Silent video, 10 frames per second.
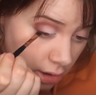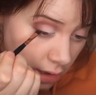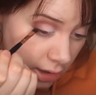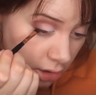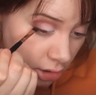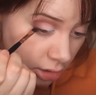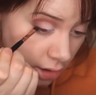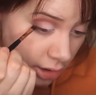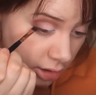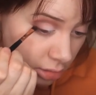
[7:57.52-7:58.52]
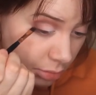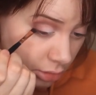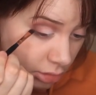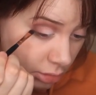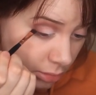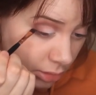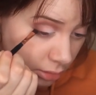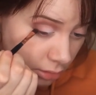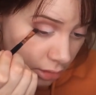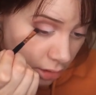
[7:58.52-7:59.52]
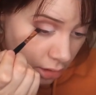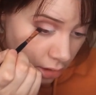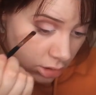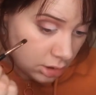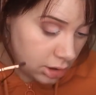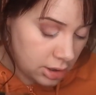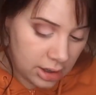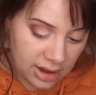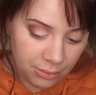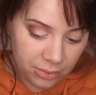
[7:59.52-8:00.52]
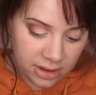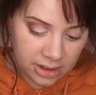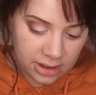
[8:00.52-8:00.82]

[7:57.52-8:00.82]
the lash line as possible, and we are